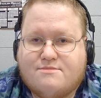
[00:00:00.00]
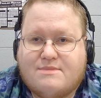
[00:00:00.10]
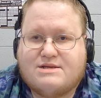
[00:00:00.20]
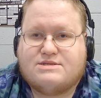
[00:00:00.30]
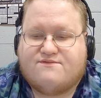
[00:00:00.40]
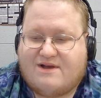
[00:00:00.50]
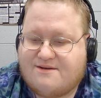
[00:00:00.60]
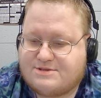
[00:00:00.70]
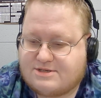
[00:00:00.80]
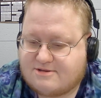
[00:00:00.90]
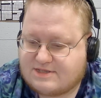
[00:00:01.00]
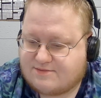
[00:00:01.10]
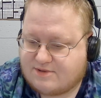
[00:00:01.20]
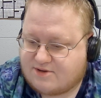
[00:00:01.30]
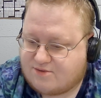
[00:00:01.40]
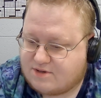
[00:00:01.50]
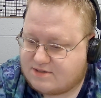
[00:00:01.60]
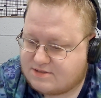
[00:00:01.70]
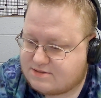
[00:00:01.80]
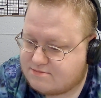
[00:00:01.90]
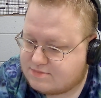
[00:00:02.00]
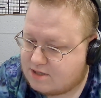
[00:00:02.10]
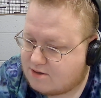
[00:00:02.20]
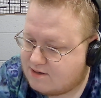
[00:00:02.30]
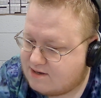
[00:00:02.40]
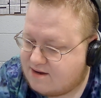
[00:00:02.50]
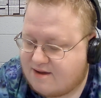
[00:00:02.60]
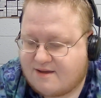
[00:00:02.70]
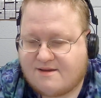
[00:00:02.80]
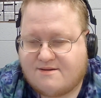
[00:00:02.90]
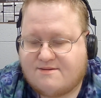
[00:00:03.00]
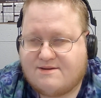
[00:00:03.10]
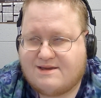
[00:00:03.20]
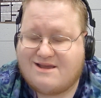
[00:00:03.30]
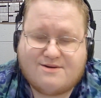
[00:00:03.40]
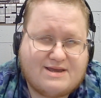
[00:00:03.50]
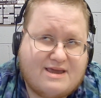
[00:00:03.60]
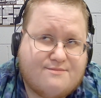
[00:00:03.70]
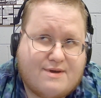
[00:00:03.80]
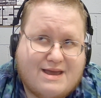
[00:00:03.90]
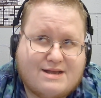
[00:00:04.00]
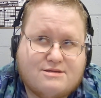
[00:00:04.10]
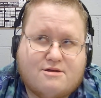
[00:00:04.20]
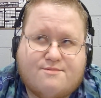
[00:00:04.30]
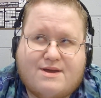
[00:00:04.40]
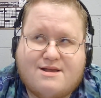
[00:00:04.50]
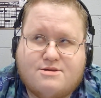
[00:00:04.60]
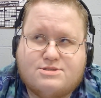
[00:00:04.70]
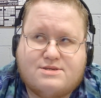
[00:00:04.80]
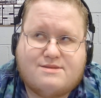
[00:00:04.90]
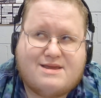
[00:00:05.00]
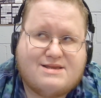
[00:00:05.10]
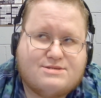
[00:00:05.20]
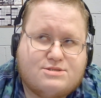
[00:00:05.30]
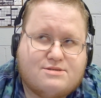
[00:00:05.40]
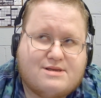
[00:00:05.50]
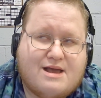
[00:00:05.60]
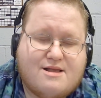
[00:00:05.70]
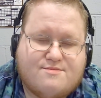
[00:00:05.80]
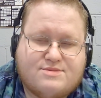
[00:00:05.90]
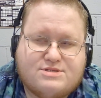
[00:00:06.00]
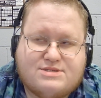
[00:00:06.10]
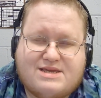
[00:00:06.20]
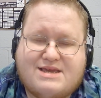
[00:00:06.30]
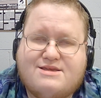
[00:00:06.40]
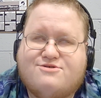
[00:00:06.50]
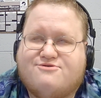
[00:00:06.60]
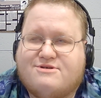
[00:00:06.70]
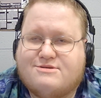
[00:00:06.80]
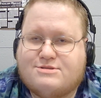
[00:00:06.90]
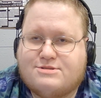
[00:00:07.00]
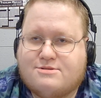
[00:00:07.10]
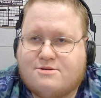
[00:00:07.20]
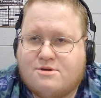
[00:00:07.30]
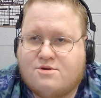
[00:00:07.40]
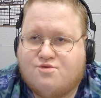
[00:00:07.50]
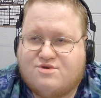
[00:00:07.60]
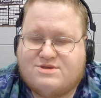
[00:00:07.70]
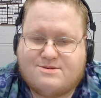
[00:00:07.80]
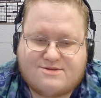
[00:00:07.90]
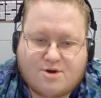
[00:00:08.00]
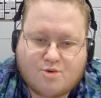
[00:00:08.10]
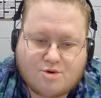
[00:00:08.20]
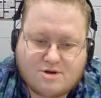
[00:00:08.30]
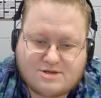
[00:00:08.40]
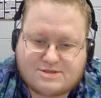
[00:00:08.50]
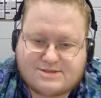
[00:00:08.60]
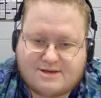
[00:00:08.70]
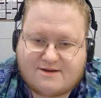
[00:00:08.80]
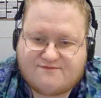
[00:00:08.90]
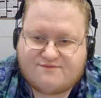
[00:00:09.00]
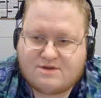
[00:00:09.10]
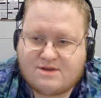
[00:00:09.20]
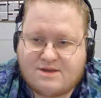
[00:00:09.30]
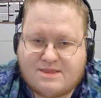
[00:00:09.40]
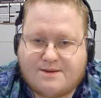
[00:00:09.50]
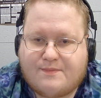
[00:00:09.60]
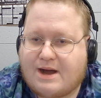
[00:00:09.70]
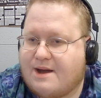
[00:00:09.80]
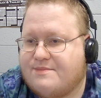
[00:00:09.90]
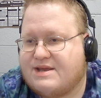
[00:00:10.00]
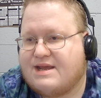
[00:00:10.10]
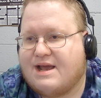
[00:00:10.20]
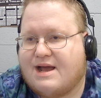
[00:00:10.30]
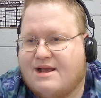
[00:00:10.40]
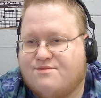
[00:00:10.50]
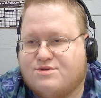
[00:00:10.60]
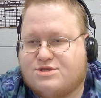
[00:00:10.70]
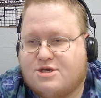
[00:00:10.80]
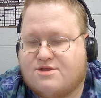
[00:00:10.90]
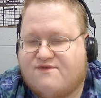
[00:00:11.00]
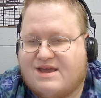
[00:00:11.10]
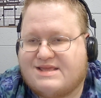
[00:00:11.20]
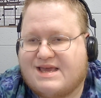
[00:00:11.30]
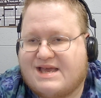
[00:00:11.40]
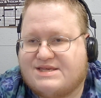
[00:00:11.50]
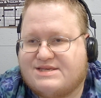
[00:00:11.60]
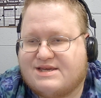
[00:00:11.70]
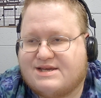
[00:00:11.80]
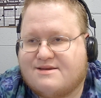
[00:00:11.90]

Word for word: at Survivor Series, I believe it was. Sorry. Anyway, he came back, so it matters. And that synonymous entrance with the door and stuff, the pop he got was just fantastic.